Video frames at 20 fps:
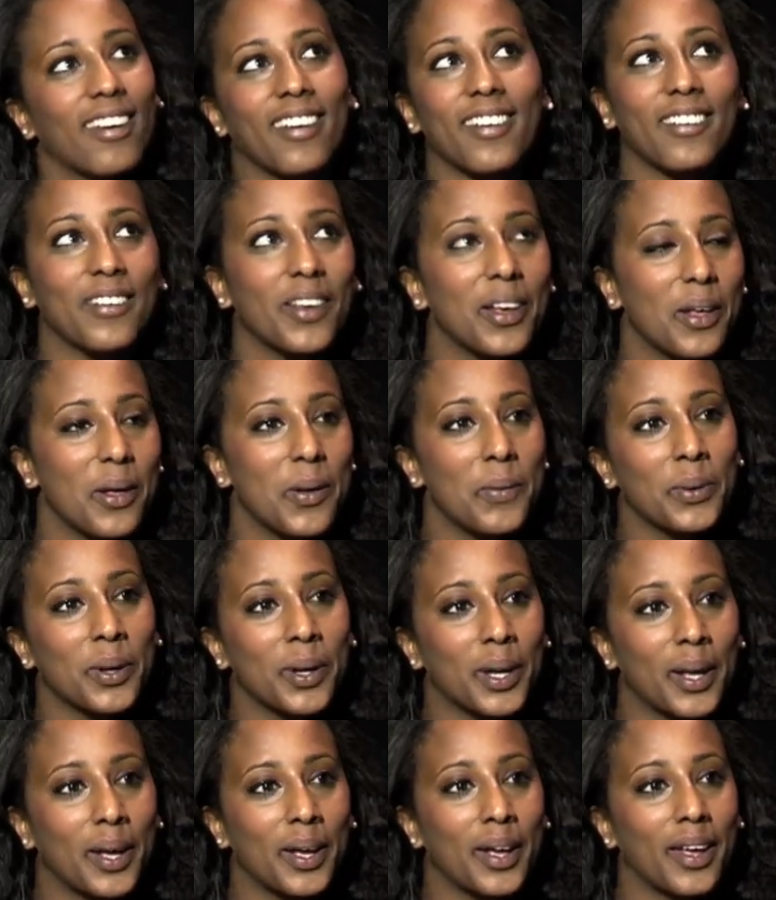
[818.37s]
and we're
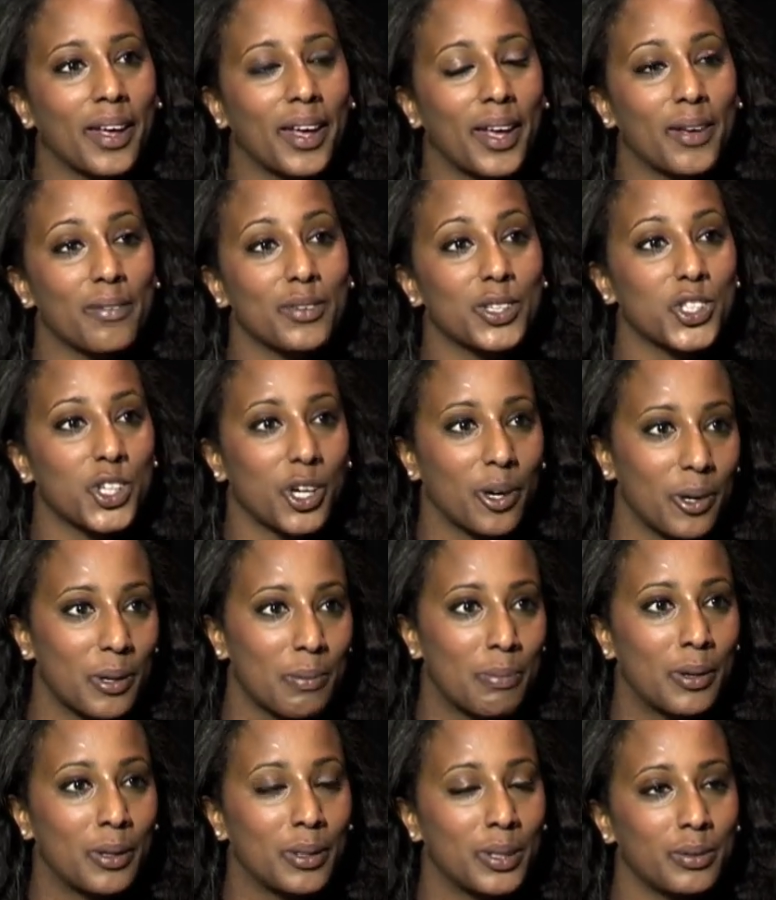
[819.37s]
going to have a charity
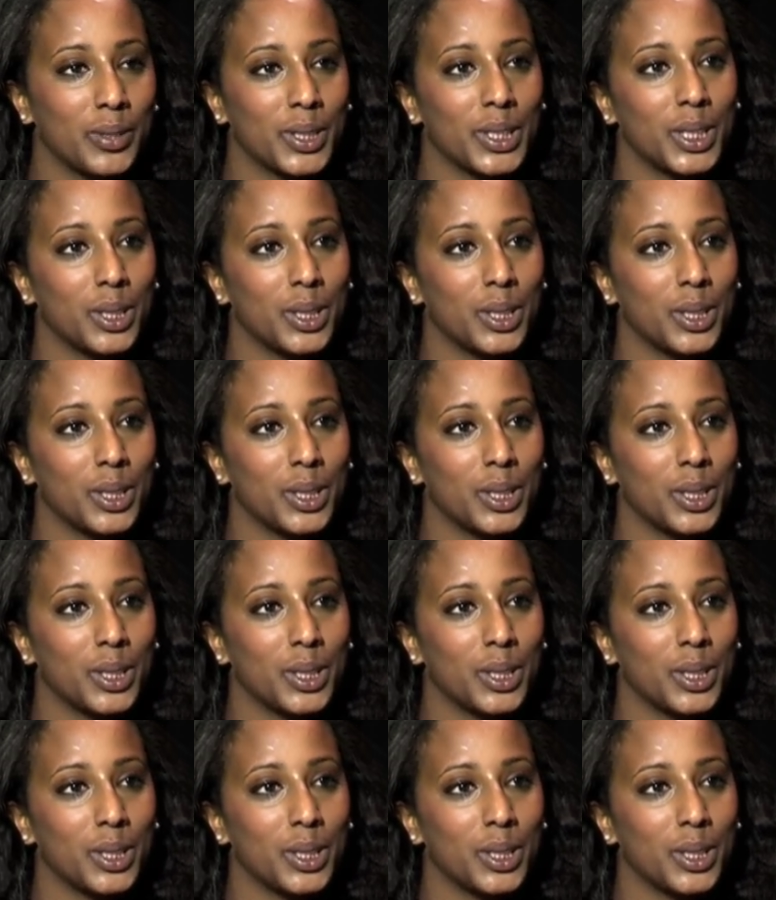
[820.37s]
ball every